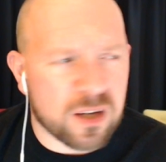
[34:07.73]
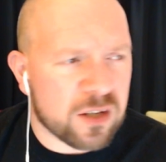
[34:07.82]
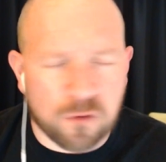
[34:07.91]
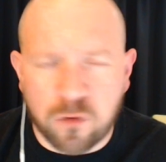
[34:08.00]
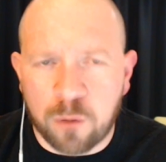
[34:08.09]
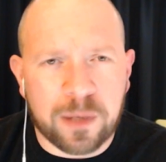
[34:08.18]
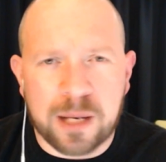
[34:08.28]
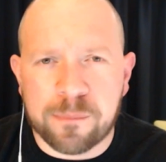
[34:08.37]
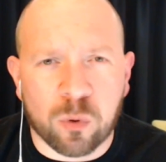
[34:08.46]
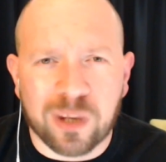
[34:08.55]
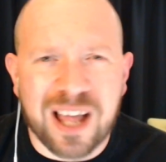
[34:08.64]
So I've not played
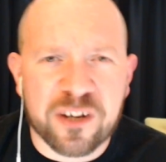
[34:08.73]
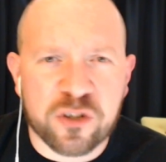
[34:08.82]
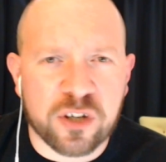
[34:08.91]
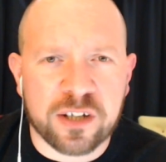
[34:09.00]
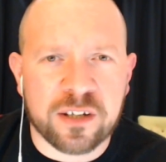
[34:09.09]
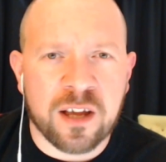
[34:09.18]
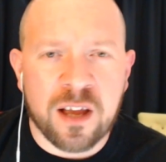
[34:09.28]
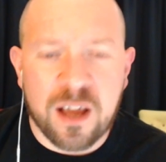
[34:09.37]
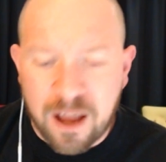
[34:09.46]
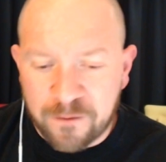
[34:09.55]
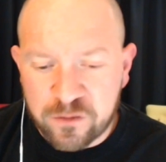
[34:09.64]
Bolt Action.
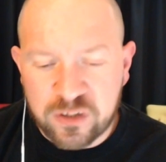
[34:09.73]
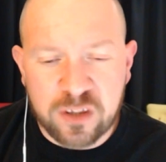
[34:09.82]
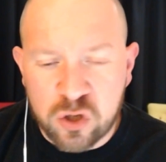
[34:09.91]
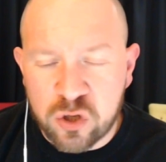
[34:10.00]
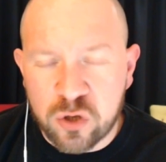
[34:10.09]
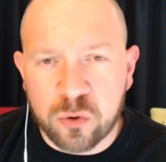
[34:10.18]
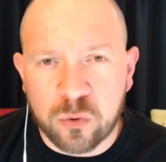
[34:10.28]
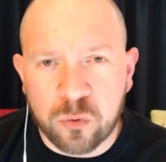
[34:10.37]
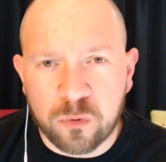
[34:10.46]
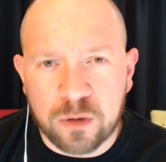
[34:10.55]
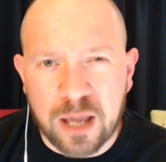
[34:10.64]
I've seen the
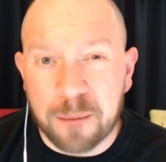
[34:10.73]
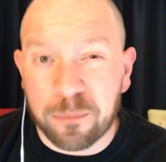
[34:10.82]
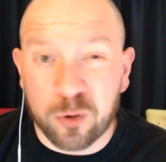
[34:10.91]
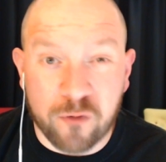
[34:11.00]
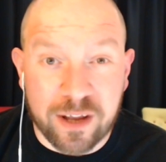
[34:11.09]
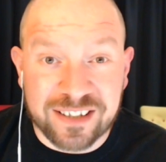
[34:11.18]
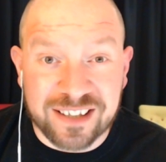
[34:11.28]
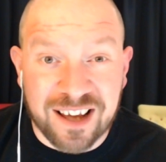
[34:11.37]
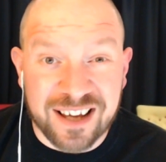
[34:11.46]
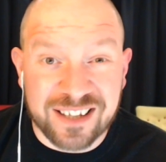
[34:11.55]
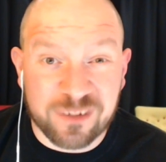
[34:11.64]
new Blood Red
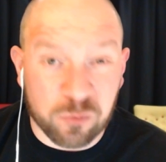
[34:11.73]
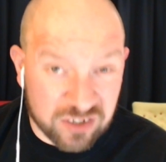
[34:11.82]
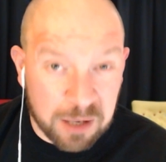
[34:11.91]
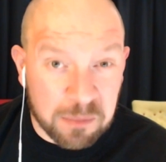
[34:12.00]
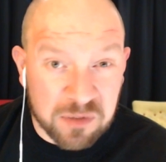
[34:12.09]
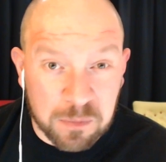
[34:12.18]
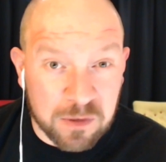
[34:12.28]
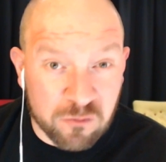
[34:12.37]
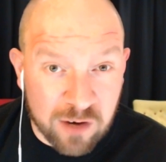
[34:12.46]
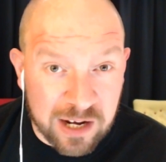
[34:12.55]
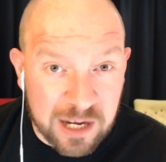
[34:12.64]
Skies seem to be
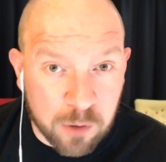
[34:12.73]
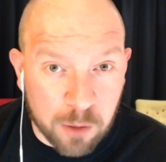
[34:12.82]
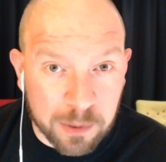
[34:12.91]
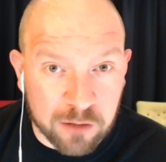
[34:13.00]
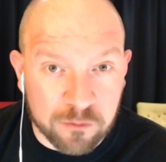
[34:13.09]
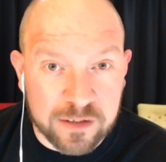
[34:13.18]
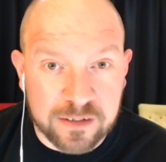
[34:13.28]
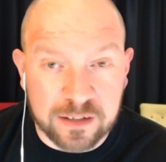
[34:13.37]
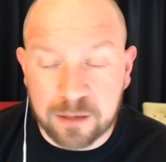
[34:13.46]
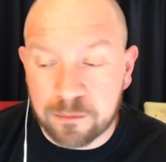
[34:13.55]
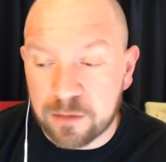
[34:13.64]
really popular
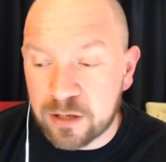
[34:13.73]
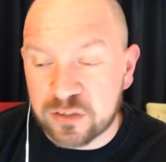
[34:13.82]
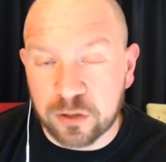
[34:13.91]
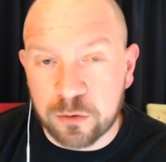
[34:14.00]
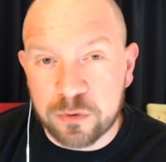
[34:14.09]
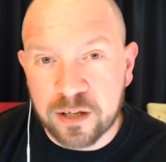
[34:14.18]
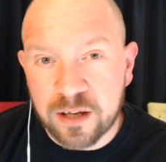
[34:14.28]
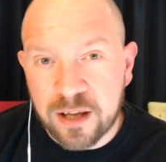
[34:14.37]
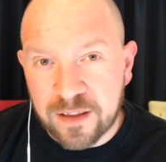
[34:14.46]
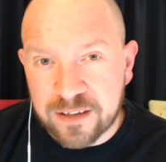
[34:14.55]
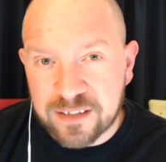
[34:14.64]
at Salute.
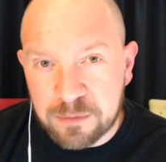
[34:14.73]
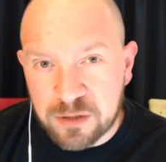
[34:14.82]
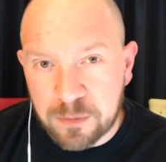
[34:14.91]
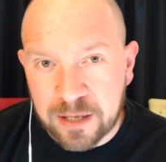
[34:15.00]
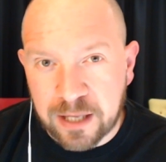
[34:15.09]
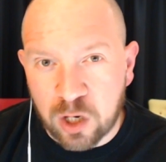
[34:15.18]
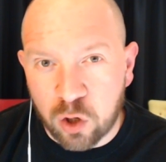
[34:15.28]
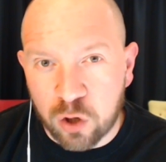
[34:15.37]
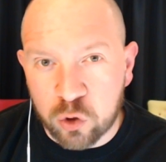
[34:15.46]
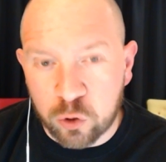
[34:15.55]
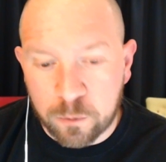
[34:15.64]
That seems to be getting a lot
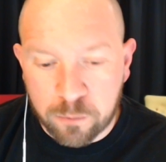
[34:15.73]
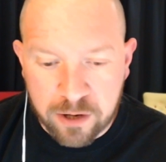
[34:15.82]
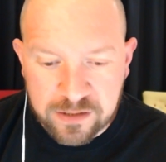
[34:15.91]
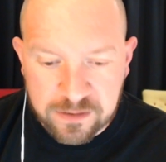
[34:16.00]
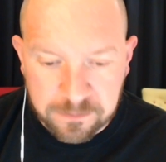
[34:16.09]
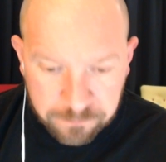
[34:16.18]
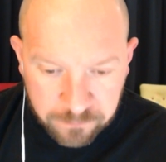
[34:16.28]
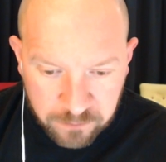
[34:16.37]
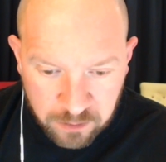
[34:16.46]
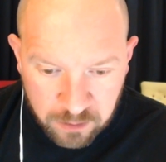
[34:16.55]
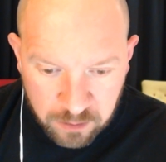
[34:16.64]
of good press.
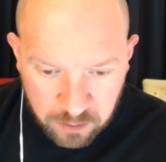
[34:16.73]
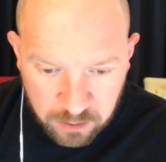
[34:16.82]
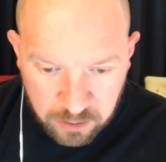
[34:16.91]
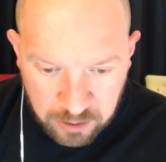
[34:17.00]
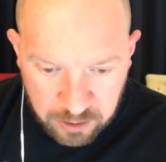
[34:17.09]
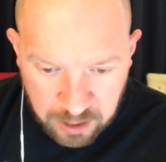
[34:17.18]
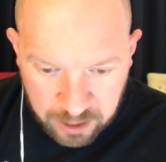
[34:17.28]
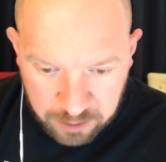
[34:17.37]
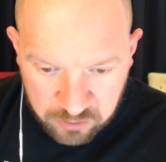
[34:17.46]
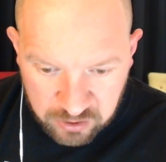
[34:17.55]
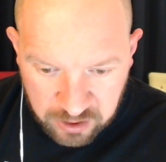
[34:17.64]

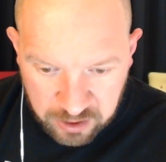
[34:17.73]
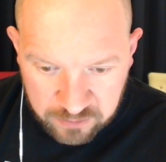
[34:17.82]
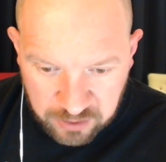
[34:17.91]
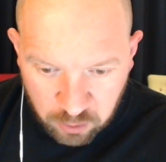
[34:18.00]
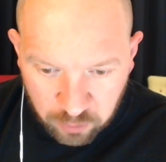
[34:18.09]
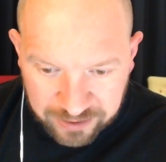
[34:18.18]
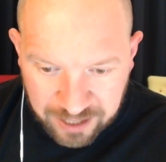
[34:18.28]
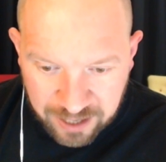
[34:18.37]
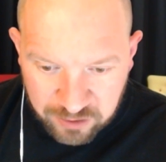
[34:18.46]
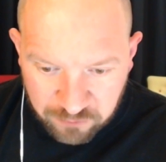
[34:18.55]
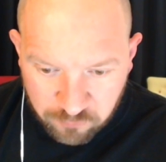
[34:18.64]
Adam's seen all the
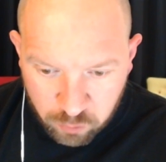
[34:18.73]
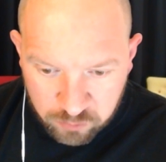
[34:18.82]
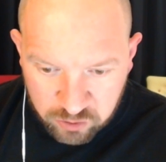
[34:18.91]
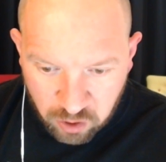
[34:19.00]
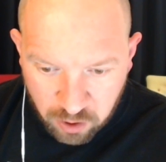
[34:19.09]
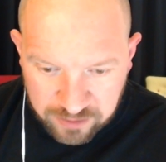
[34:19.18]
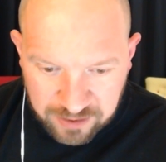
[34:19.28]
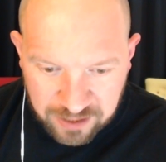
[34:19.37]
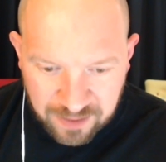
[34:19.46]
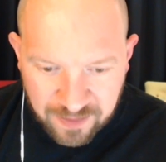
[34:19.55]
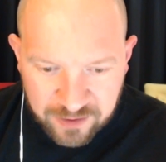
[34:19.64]
Gangs of Rome starter
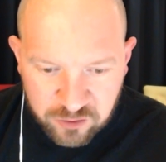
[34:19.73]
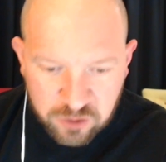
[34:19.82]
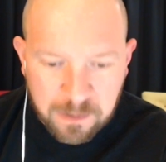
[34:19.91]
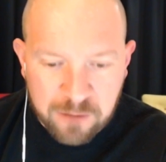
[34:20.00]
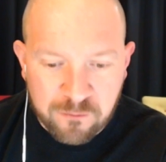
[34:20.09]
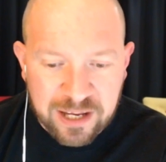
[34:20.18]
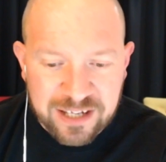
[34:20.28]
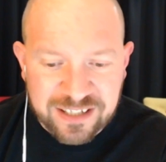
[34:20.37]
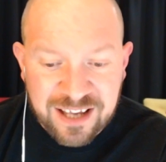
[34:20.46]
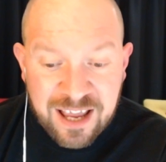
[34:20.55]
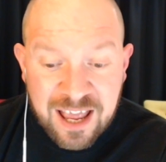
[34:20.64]
set that's just been released.